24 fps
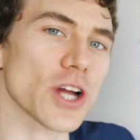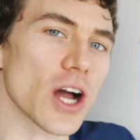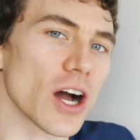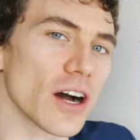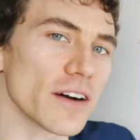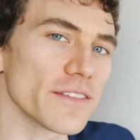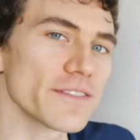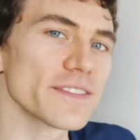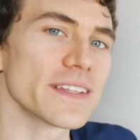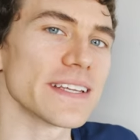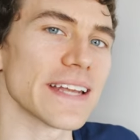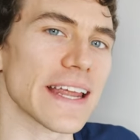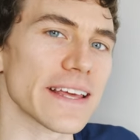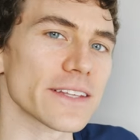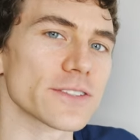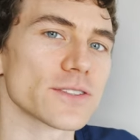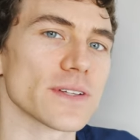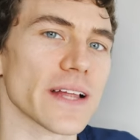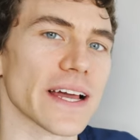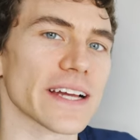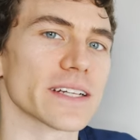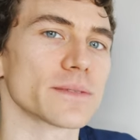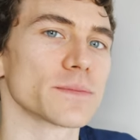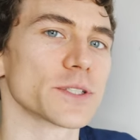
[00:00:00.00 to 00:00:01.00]
of the
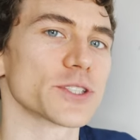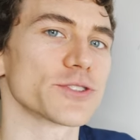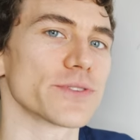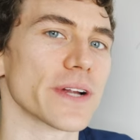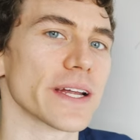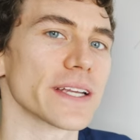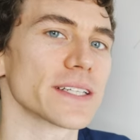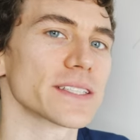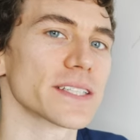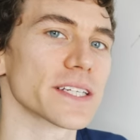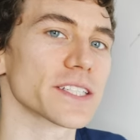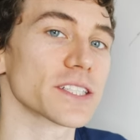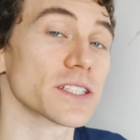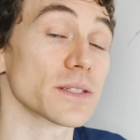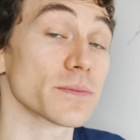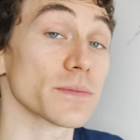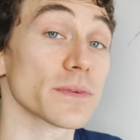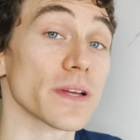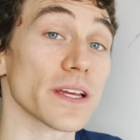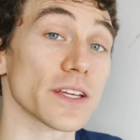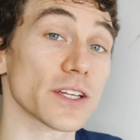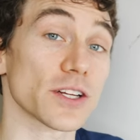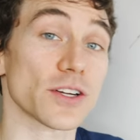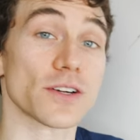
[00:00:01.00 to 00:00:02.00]
nasolacrimal drainage system
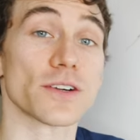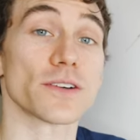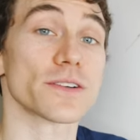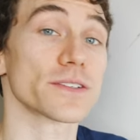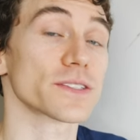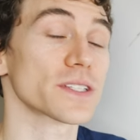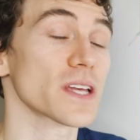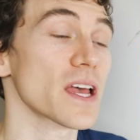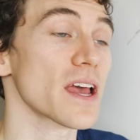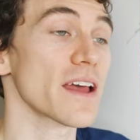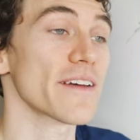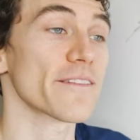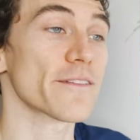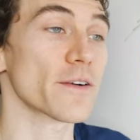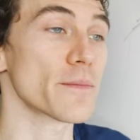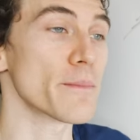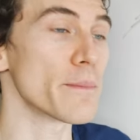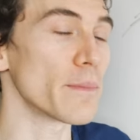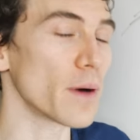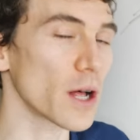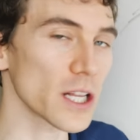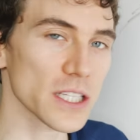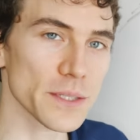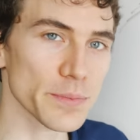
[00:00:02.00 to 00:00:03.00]
occurs for
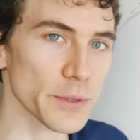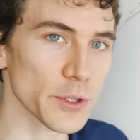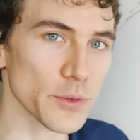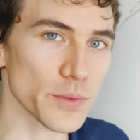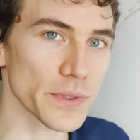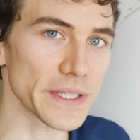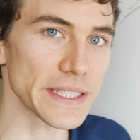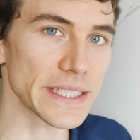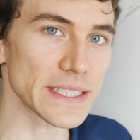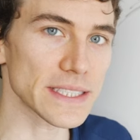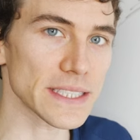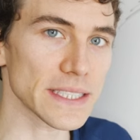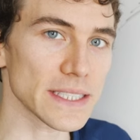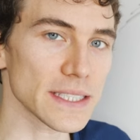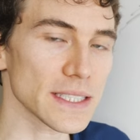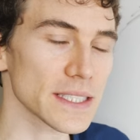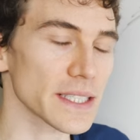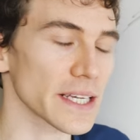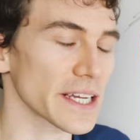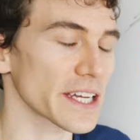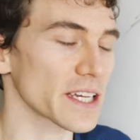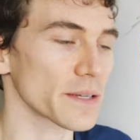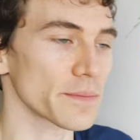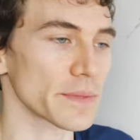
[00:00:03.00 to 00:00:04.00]
multiple
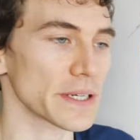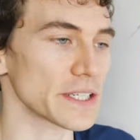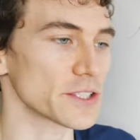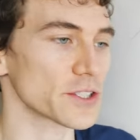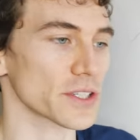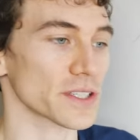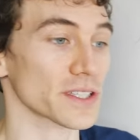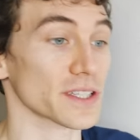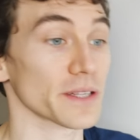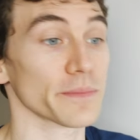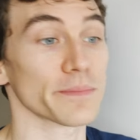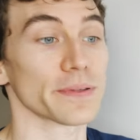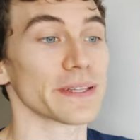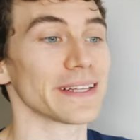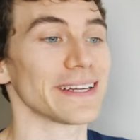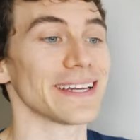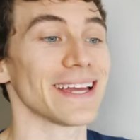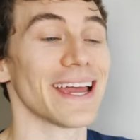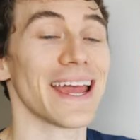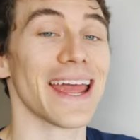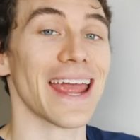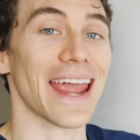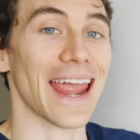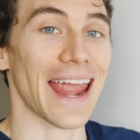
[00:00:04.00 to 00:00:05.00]
reasons. It can be just
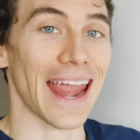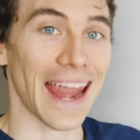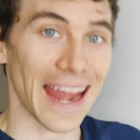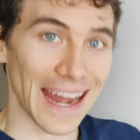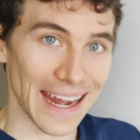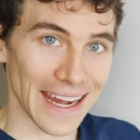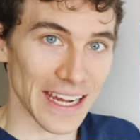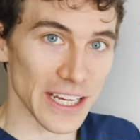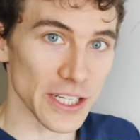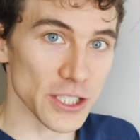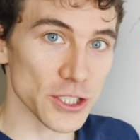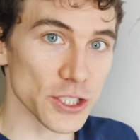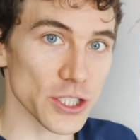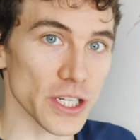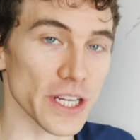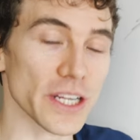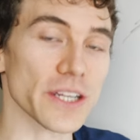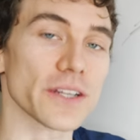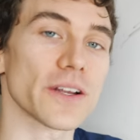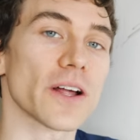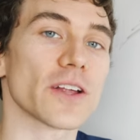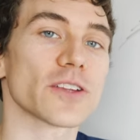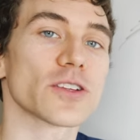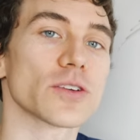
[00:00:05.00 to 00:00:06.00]
simply age. It
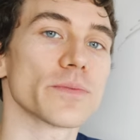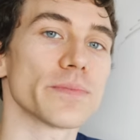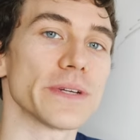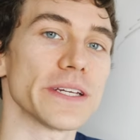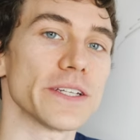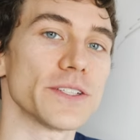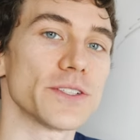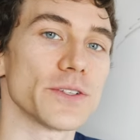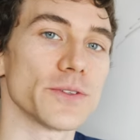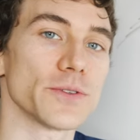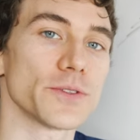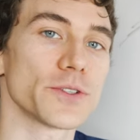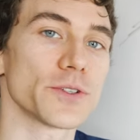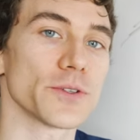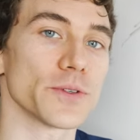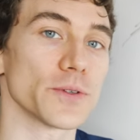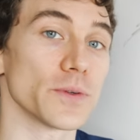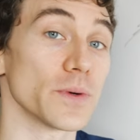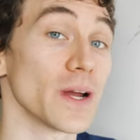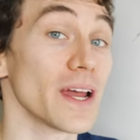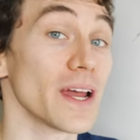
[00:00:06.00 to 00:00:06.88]
can also be due to